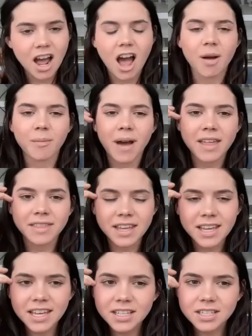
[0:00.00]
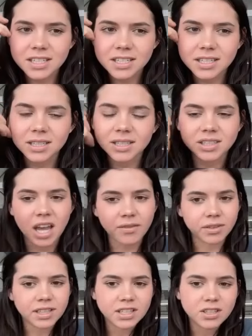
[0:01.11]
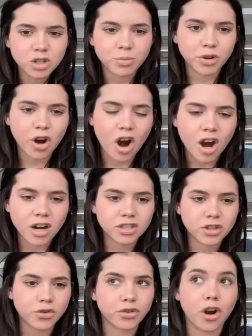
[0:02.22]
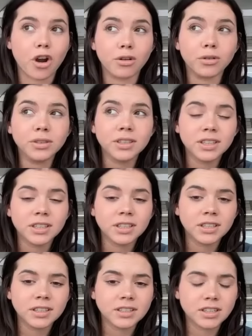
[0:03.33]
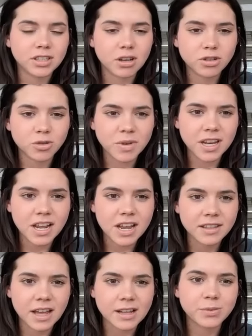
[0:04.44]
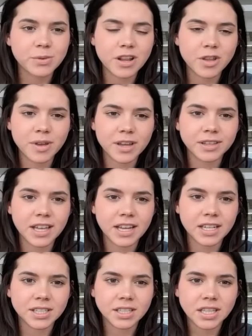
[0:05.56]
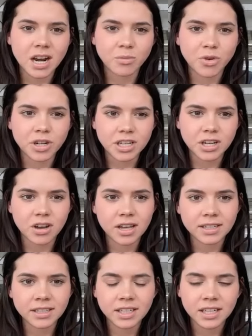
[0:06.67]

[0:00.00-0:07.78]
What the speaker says: I think it's definitely super hard to grow your social media. That's one of the big things that I'm working on.